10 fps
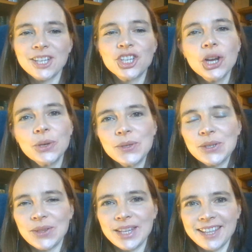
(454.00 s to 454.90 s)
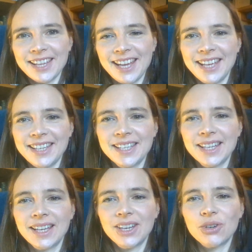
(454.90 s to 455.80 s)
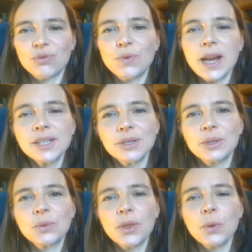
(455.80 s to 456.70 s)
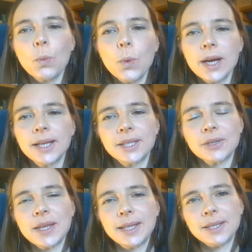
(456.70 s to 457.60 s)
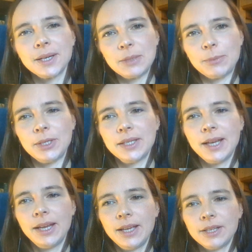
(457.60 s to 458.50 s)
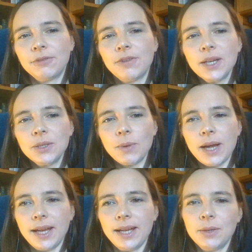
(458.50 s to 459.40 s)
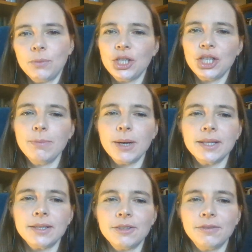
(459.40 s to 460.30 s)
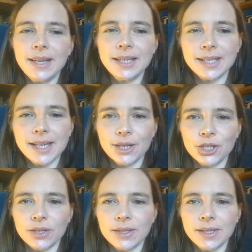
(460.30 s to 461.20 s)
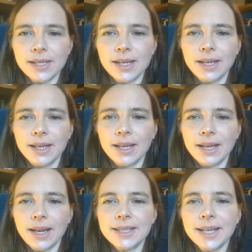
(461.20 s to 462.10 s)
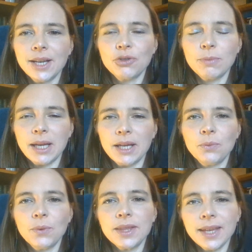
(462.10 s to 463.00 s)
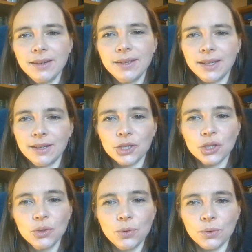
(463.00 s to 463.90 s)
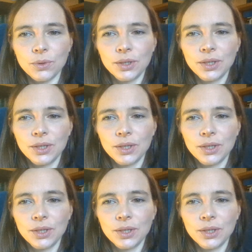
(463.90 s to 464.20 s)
Jones, on the other hand, wrestled with the words of the indictment to find a way in which he might defend his actions and yet remain within English law.